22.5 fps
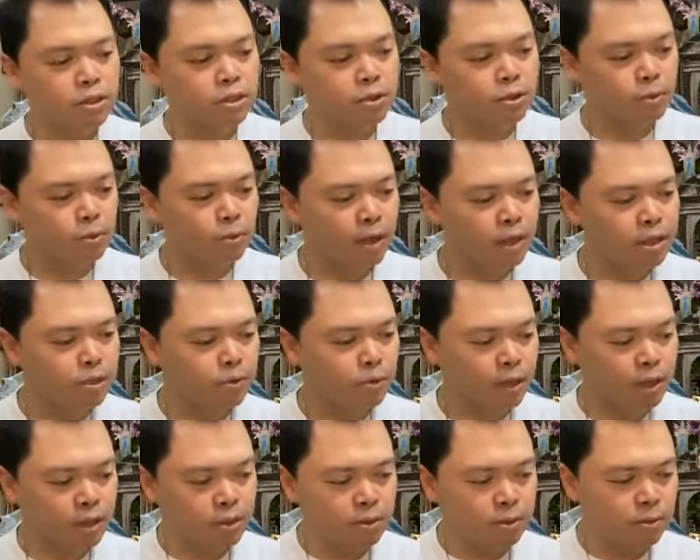So what
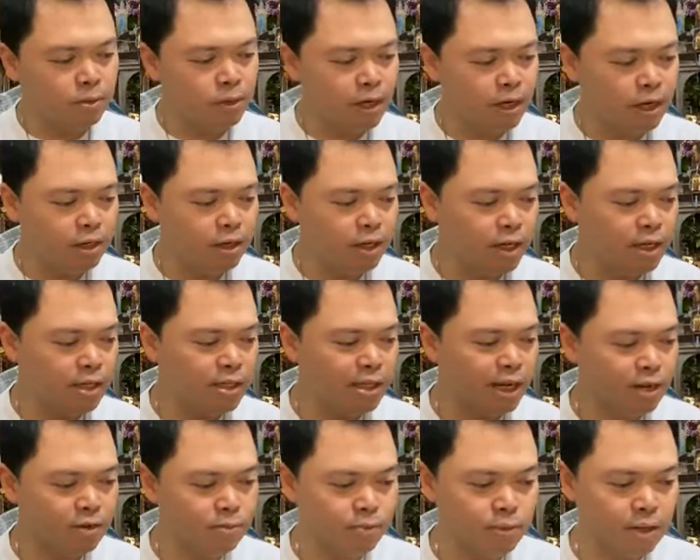do I do here
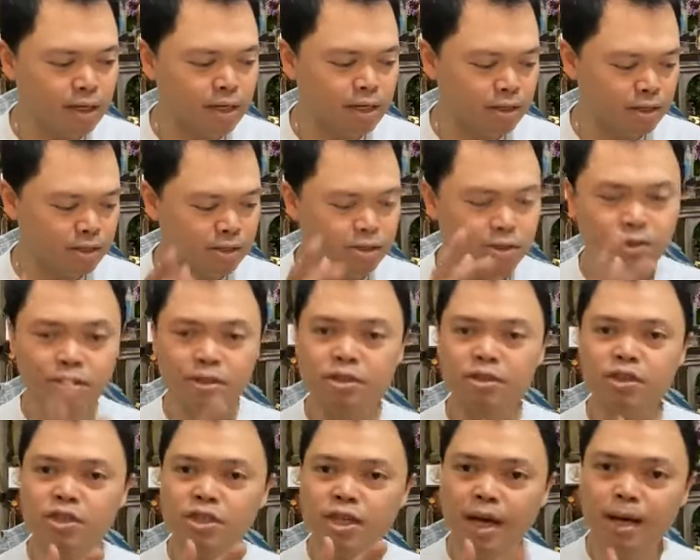is I read
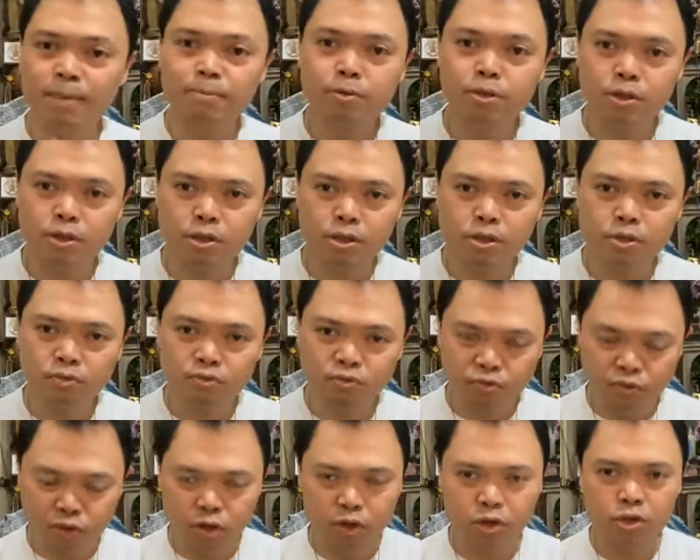certain chapters
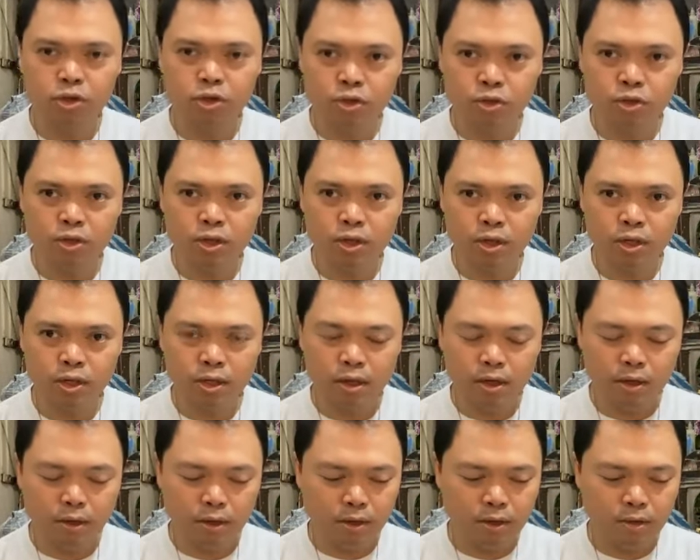first,
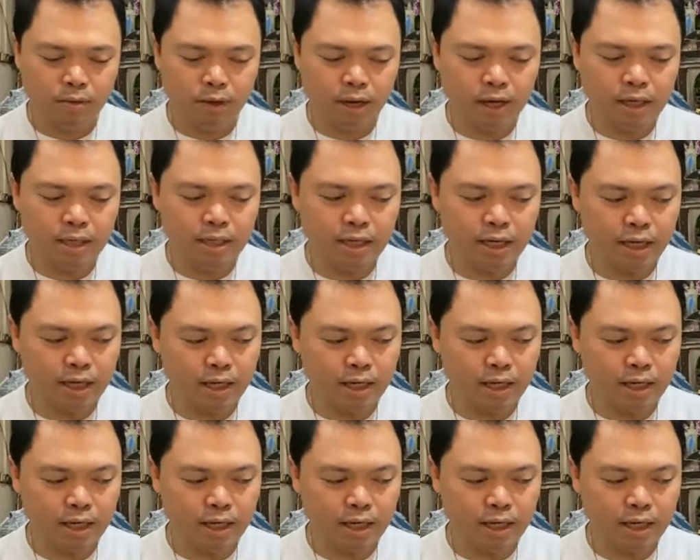all right?